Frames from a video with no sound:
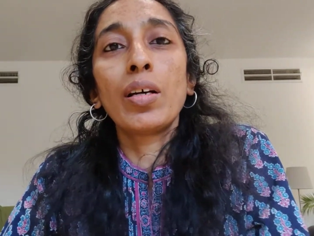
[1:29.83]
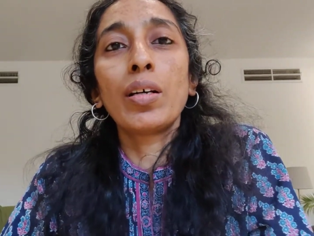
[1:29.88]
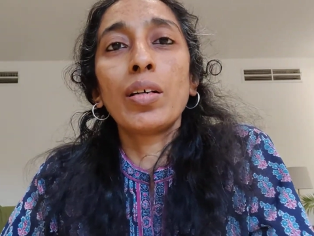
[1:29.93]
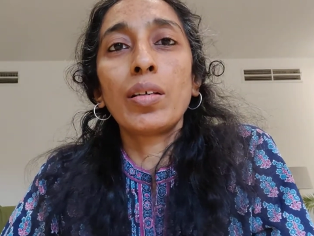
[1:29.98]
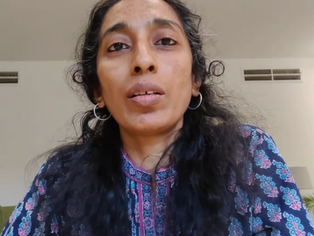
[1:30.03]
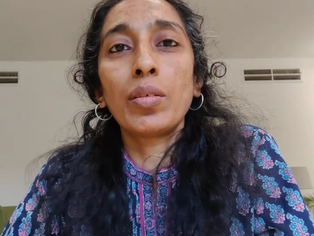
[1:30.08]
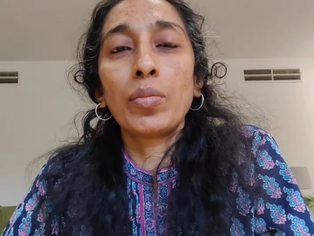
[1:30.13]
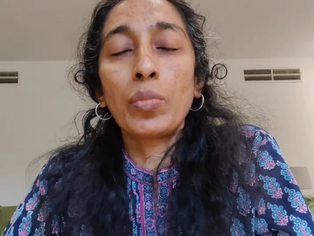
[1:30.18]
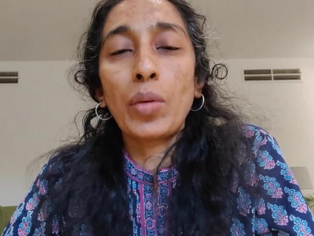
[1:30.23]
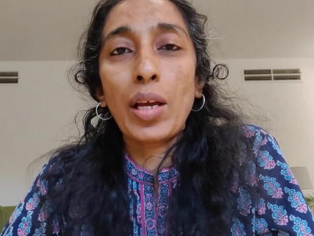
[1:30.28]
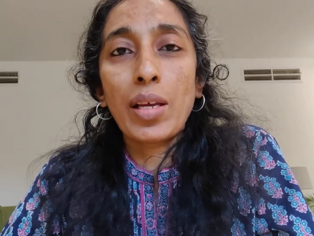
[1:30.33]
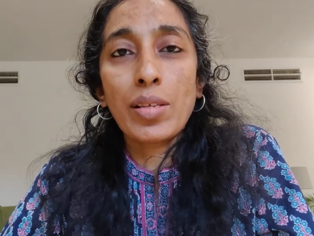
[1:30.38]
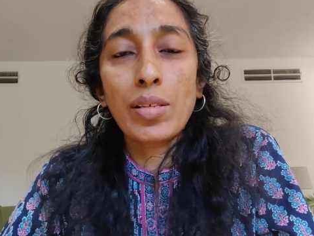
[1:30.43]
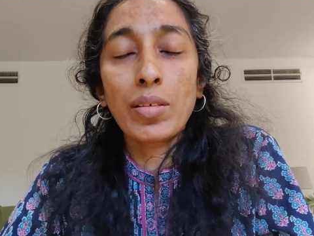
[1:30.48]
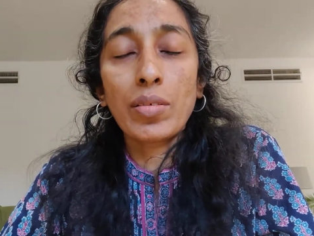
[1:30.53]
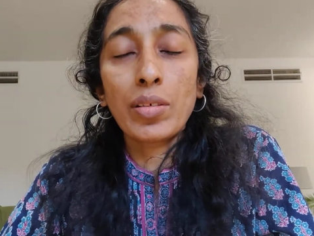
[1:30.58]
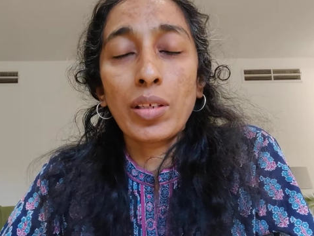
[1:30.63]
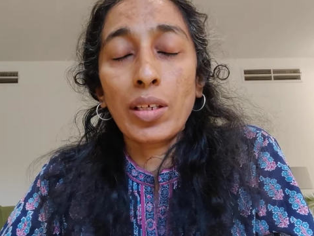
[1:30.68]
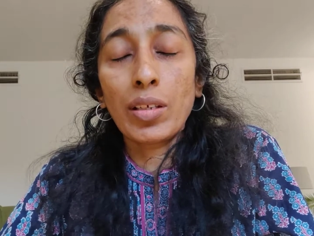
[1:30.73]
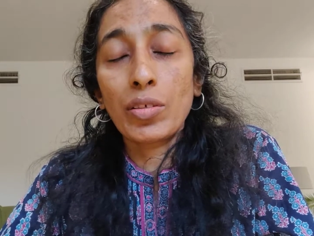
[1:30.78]

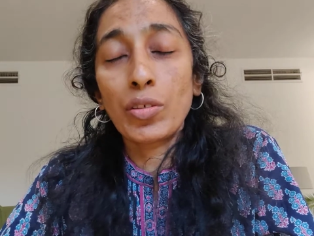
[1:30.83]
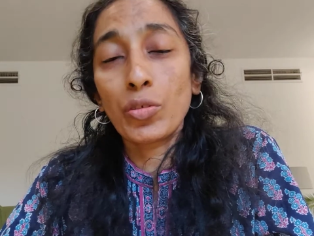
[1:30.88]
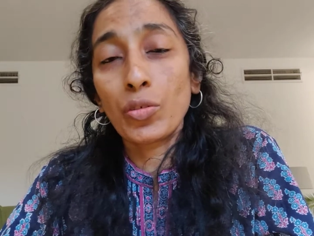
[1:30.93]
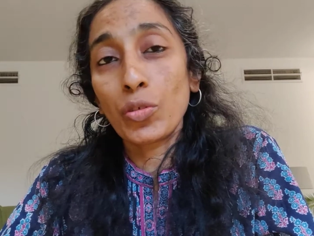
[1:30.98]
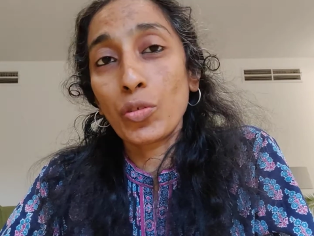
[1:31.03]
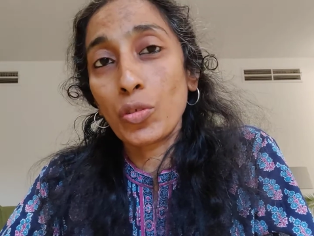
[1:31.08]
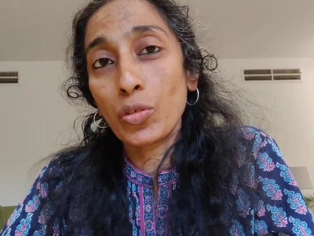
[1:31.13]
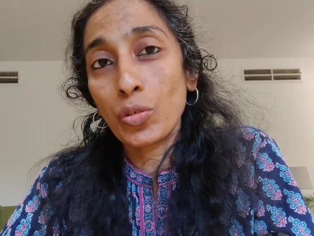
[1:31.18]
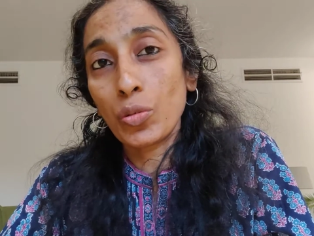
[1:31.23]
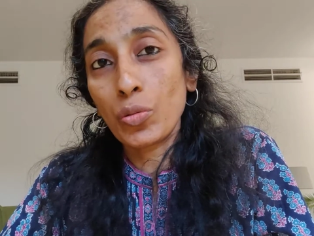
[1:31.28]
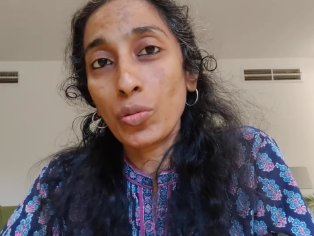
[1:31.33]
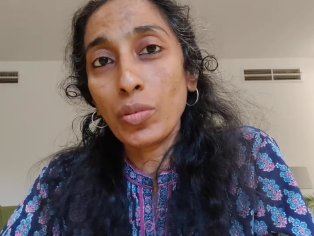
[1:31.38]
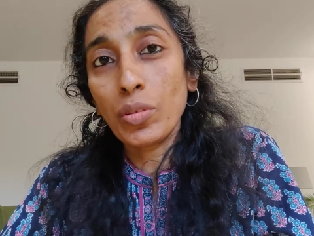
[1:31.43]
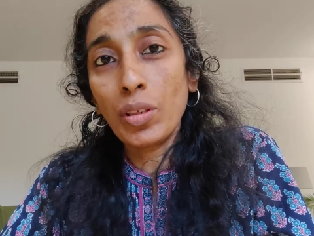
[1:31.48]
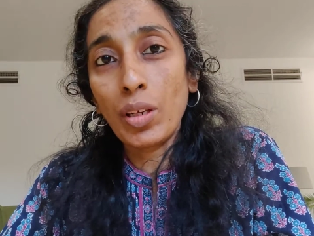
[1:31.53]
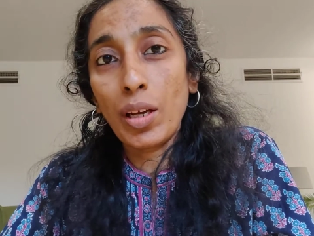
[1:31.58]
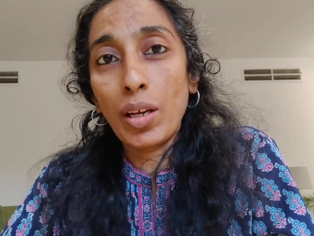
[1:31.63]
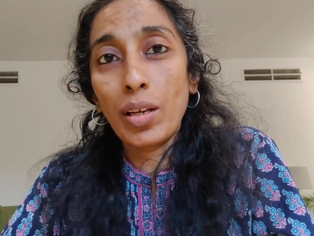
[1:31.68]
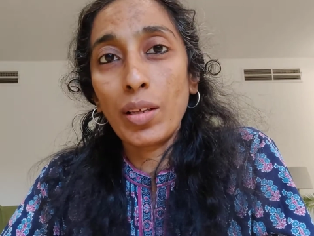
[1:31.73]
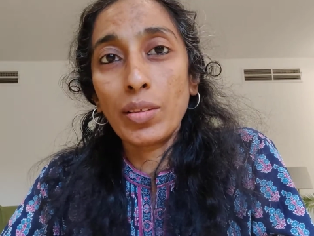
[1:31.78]
as her heir to the
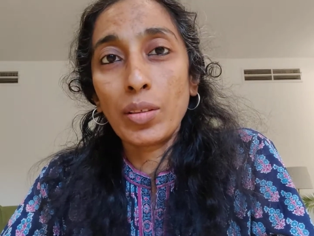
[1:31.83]
throne.